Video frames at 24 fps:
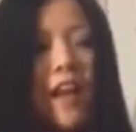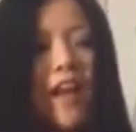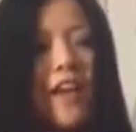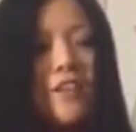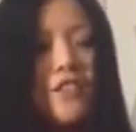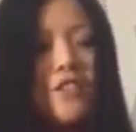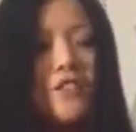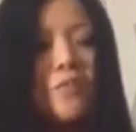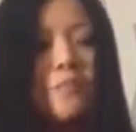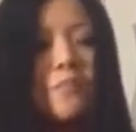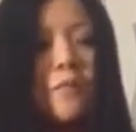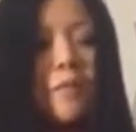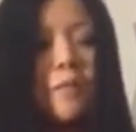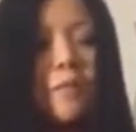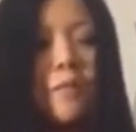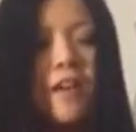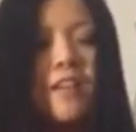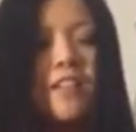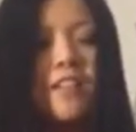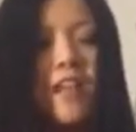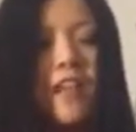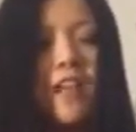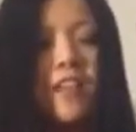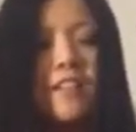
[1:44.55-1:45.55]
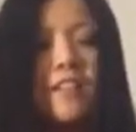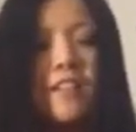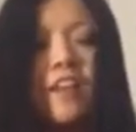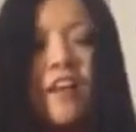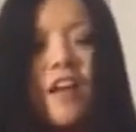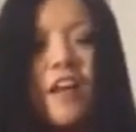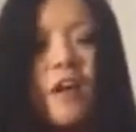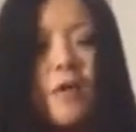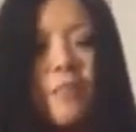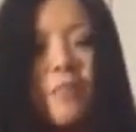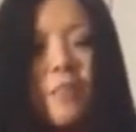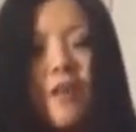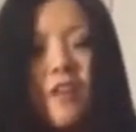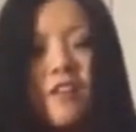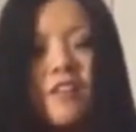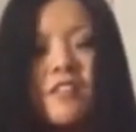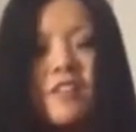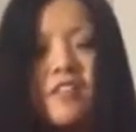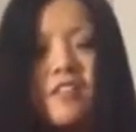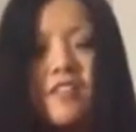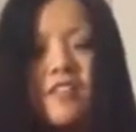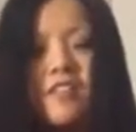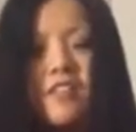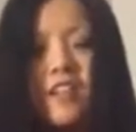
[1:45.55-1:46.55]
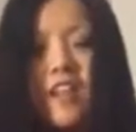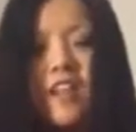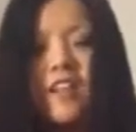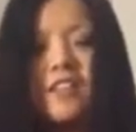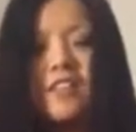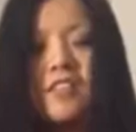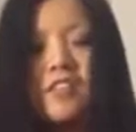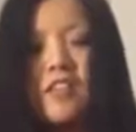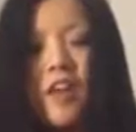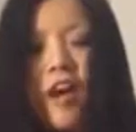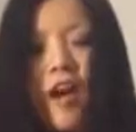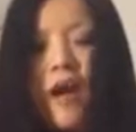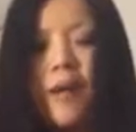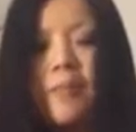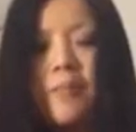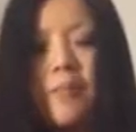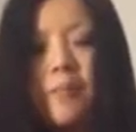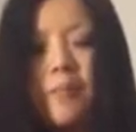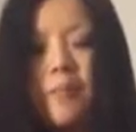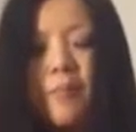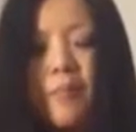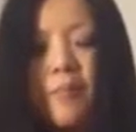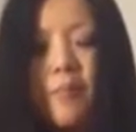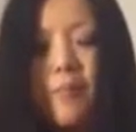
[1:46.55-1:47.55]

I should be picked as America's next top.